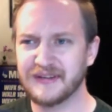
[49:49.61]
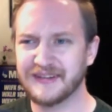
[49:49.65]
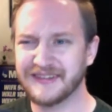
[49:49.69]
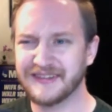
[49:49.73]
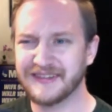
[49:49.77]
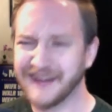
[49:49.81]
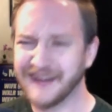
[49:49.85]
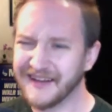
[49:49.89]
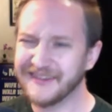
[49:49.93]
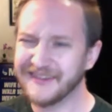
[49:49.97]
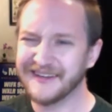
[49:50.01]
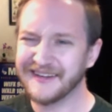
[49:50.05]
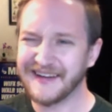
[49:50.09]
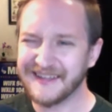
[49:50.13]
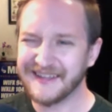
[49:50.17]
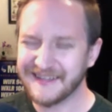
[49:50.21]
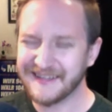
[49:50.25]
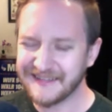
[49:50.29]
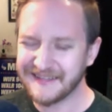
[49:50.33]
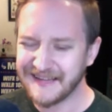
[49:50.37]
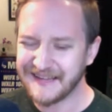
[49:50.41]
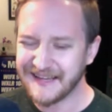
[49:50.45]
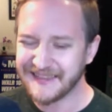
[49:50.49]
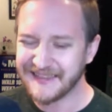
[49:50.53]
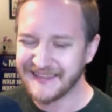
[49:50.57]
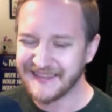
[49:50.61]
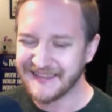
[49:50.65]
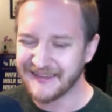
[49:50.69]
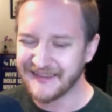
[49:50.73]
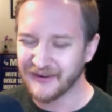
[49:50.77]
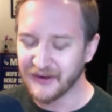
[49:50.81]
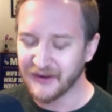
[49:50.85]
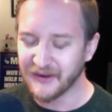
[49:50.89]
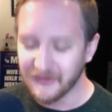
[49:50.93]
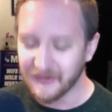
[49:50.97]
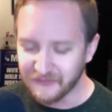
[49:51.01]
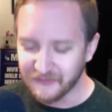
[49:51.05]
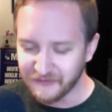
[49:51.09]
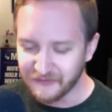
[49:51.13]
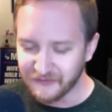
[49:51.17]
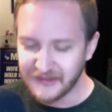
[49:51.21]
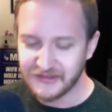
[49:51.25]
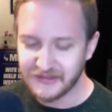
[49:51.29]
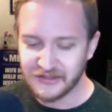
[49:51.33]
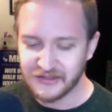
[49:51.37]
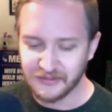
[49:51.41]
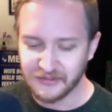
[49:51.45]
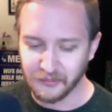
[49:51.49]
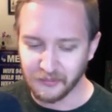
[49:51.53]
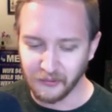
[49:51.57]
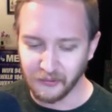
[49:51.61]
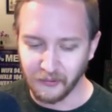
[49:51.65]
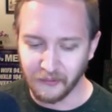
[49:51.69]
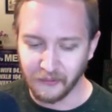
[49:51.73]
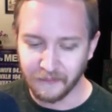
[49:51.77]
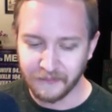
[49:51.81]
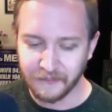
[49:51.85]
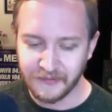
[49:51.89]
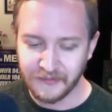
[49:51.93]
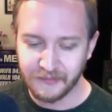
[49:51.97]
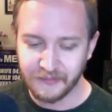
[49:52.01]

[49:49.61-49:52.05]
not not not that they're invincible